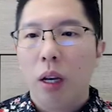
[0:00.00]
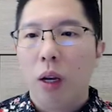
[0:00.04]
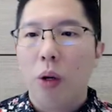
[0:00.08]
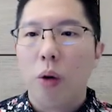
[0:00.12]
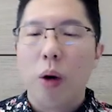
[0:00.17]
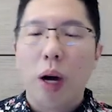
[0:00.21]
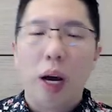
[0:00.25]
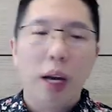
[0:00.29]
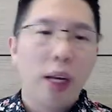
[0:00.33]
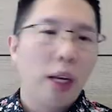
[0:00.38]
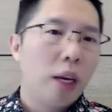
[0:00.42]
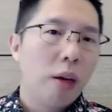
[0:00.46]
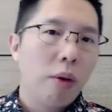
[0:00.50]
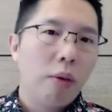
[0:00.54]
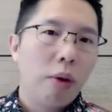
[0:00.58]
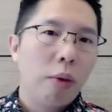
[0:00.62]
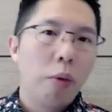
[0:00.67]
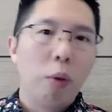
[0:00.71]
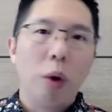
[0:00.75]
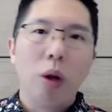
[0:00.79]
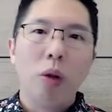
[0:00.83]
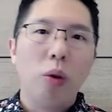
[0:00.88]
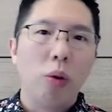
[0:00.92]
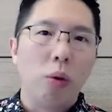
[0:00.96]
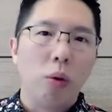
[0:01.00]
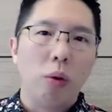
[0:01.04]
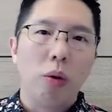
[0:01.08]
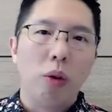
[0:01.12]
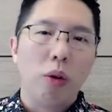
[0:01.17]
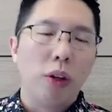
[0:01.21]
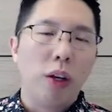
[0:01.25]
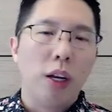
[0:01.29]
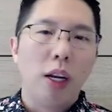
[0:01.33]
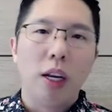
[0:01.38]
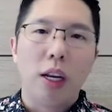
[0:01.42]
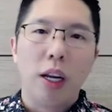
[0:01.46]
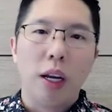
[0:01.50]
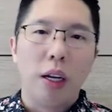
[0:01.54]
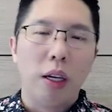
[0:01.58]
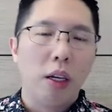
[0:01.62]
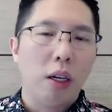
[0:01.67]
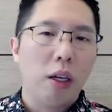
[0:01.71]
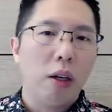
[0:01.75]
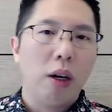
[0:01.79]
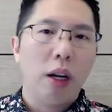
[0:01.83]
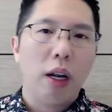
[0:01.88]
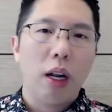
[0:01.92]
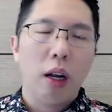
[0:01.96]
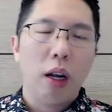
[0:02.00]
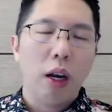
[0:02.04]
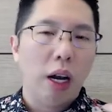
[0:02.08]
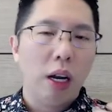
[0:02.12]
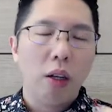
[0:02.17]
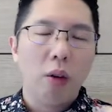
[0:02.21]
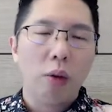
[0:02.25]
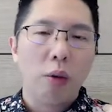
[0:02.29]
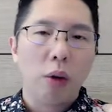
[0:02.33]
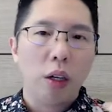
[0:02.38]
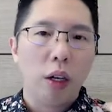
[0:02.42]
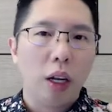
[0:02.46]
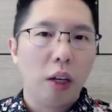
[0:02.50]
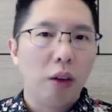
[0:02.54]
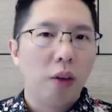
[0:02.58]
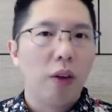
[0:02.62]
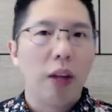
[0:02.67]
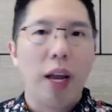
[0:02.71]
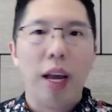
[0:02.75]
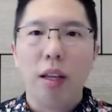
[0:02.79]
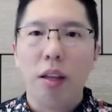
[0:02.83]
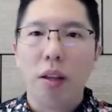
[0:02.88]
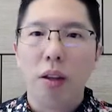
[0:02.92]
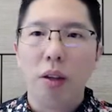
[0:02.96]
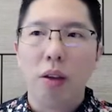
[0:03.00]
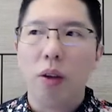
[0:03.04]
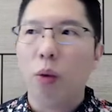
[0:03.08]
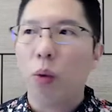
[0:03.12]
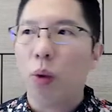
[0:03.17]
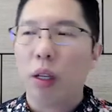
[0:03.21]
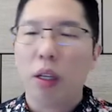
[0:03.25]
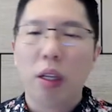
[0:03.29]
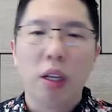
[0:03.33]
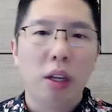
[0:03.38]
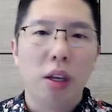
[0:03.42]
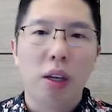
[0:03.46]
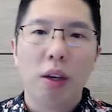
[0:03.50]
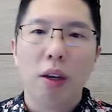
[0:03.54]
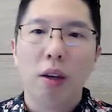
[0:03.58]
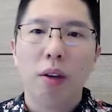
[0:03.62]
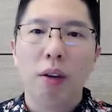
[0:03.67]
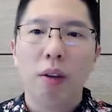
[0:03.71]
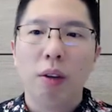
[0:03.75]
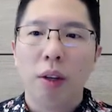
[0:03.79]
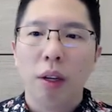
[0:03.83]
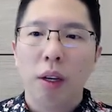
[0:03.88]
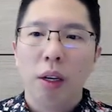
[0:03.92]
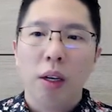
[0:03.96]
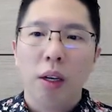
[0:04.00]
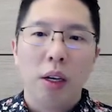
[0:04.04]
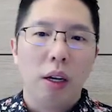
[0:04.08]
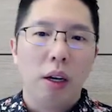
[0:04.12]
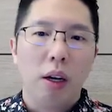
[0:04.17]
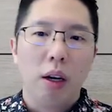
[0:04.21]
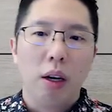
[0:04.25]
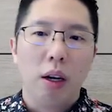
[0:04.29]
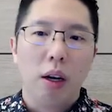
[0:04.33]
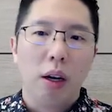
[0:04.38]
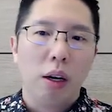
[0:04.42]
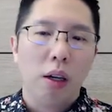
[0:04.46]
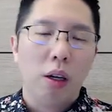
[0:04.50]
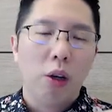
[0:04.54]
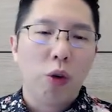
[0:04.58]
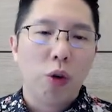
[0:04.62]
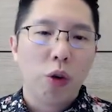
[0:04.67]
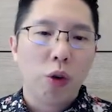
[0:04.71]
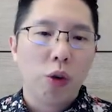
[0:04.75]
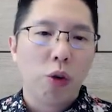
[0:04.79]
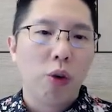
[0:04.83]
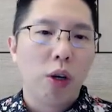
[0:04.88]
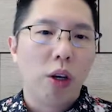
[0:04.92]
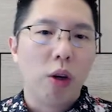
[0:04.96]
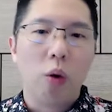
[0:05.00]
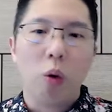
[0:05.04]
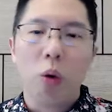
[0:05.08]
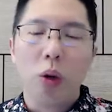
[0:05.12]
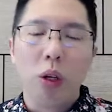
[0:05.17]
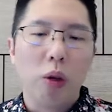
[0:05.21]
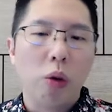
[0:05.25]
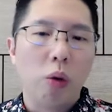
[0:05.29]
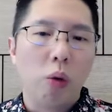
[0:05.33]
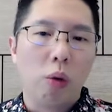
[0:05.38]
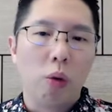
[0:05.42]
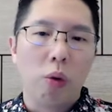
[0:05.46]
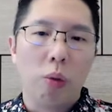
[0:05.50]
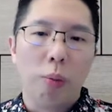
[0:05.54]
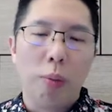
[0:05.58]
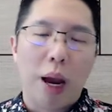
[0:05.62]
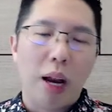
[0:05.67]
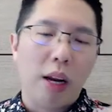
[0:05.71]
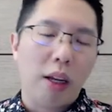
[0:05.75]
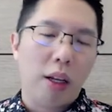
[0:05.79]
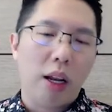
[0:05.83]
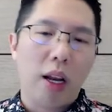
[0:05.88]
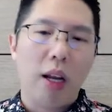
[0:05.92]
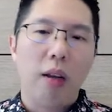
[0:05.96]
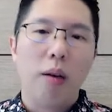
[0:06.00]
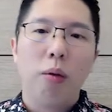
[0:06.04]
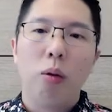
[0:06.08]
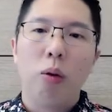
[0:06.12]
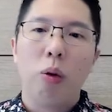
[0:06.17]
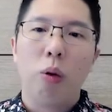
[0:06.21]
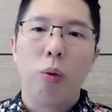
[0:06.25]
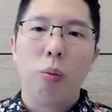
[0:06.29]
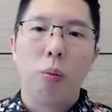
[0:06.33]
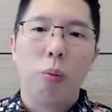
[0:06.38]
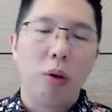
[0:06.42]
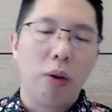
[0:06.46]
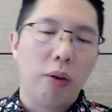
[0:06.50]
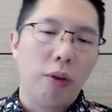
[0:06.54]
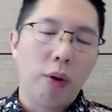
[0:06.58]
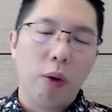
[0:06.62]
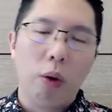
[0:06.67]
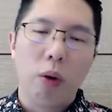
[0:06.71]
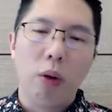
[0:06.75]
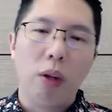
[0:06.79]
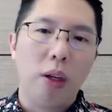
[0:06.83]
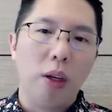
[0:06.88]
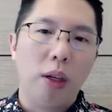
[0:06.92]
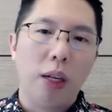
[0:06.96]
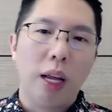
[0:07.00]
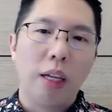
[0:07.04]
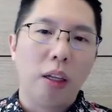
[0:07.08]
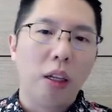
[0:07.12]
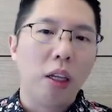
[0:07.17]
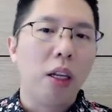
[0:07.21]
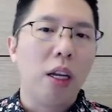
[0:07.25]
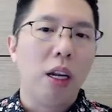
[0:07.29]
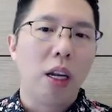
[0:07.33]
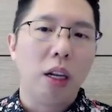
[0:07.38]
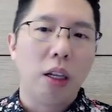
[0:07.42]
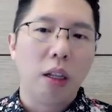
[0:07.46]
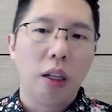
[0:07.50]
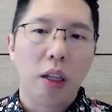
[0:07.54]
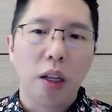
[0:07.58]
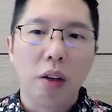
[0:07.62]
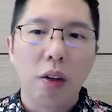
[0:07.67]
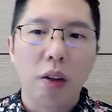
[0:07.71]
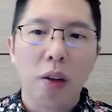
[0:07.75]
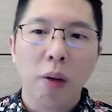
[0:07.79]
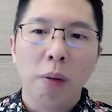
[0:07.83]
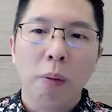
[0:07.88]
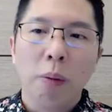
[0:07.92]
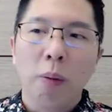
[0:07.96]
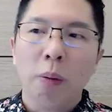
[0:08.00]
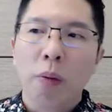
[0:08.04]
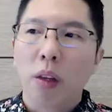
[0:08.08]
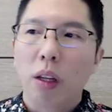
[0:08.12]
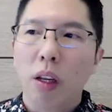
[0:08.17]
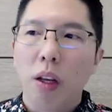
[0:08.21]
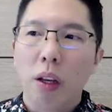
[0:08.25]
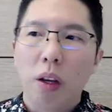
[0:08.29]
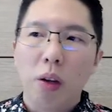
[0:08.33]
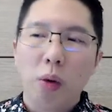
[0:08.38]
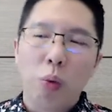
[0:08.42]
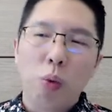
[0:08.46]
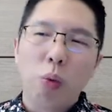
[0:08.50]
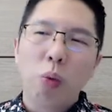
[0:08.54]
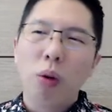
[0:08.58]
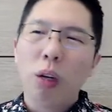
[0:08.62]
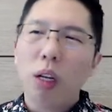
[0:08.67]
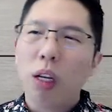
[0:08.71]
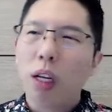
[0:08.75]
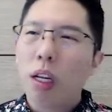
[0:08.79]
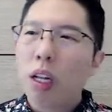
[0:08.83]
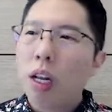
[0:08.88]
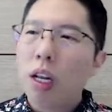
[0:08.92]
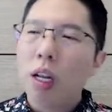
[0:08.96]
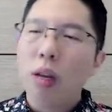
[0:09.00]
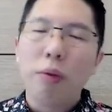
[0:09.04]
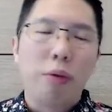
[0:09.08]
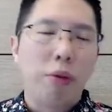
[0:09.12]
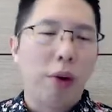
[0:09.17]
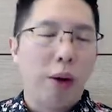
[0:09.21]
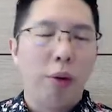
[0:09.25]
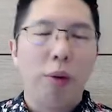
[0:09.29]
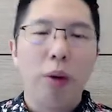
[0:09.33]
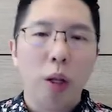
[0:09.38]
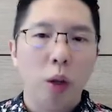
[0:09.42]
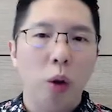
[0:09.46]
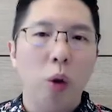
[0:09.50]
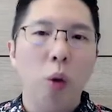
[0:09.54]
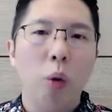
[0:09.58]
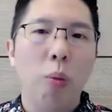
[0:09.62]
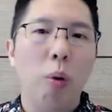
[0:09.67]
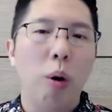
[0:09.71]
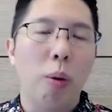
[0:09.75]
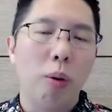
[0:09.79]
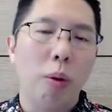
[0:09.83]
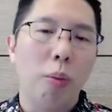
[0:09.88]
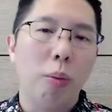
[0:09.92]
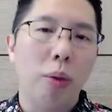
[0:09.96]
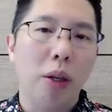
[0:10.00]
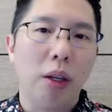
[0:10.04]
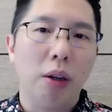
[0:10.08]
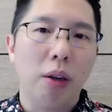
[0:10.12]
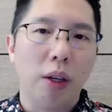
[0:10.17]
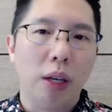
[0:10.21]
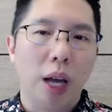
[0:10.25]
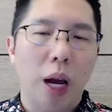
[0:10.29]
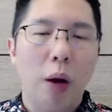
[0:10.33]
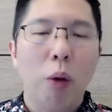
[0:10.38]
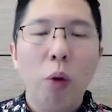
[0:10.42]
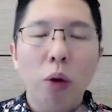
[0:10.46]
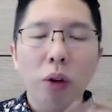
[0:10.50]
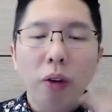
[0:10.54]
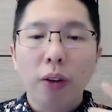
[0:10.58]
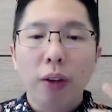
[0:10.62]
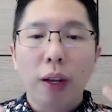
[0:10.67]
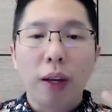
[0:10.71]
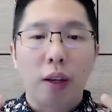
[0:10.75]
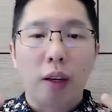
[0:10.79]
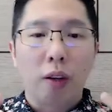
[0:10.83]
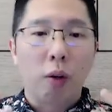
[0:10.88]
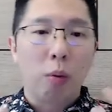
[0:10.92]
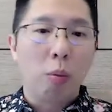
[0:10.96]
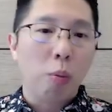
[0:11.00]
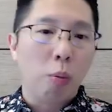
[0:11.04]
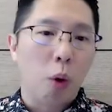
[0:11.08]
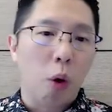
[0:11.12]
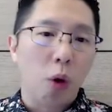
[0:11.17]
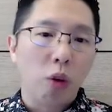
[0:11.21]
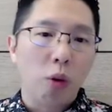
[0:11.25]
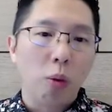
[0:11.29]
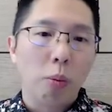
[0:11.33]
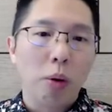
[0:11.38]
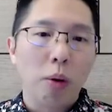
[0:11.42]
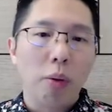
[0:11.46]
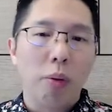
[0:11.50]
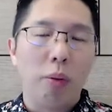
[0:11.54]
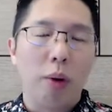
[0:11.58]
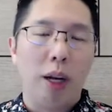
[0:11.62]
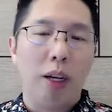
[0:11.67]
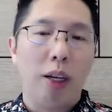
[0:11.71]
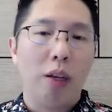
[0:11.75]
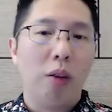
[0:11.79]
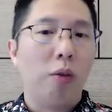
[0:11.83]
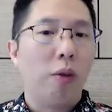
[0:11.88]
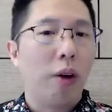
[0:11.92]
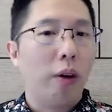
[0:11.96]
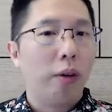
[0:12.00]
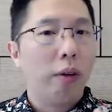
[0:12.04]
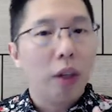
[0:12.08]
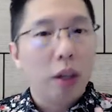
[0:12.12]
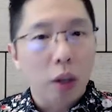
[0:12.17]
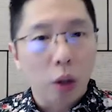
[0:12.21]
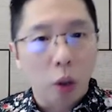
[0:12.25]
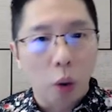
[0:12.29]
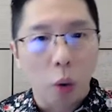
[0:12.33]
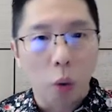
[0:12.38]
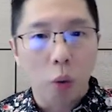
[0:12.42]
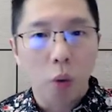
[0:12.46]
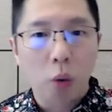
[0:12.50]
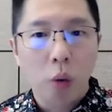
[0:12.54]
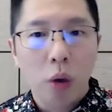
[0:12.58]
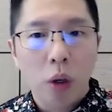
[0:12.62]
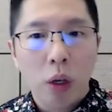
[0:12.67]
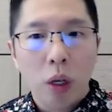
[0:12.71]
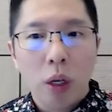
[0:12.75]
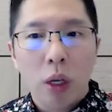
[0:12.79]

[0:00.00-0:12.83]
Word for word: You know, I can even want to say that at least for the next 10 years, 20 years, uh, interest rate going to back then before the 1980s is really very low probability. I won't say it's impossible, but it's very low.